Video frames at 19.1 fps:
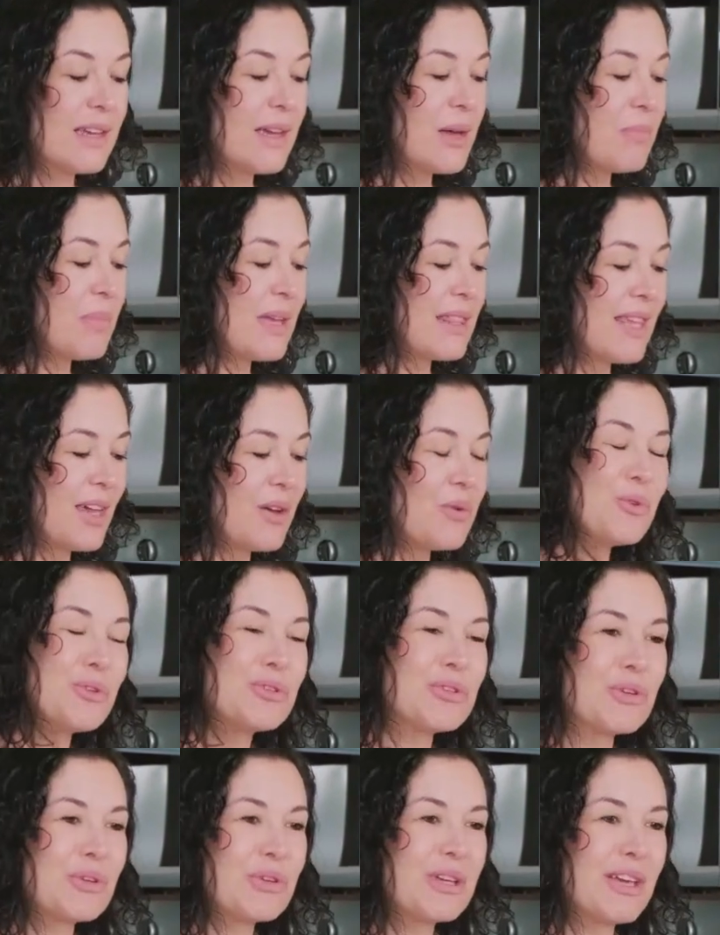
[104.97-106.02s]
but they
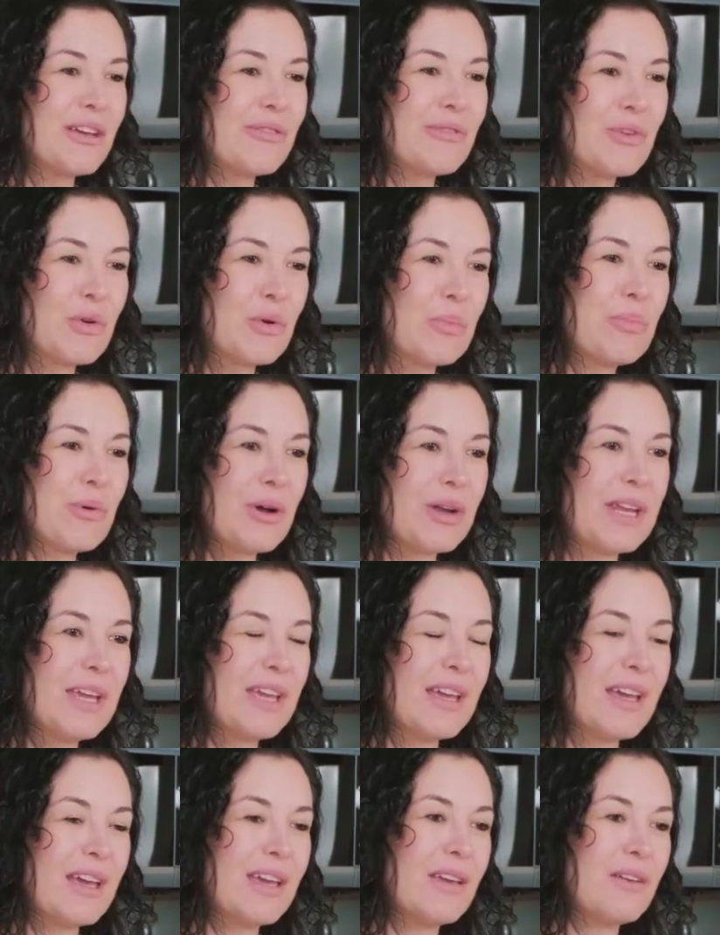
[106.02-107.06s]
also give your body
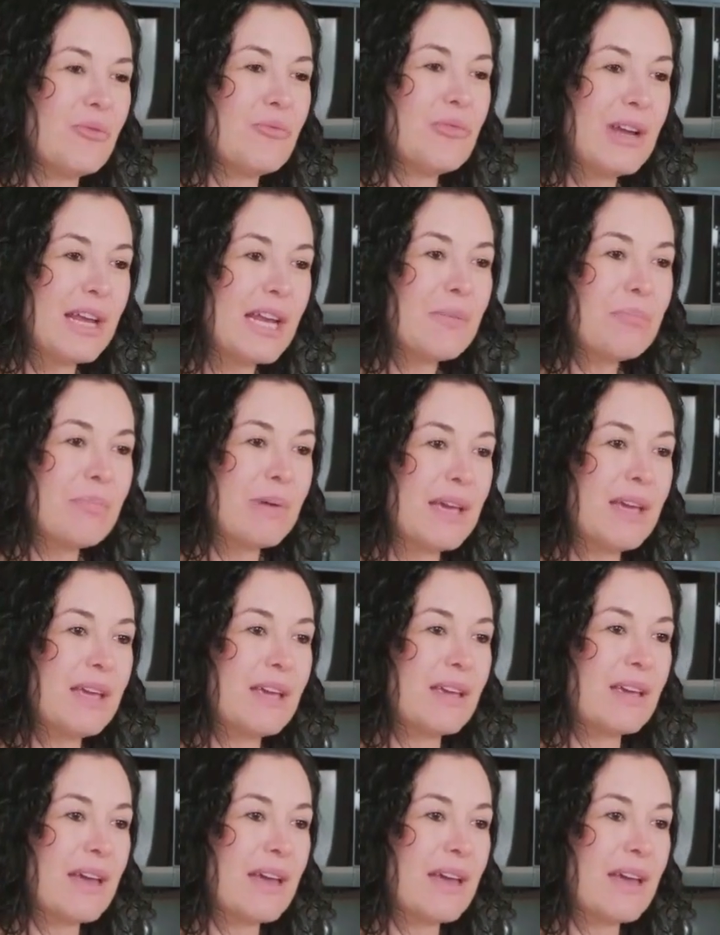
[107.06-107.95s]
a really big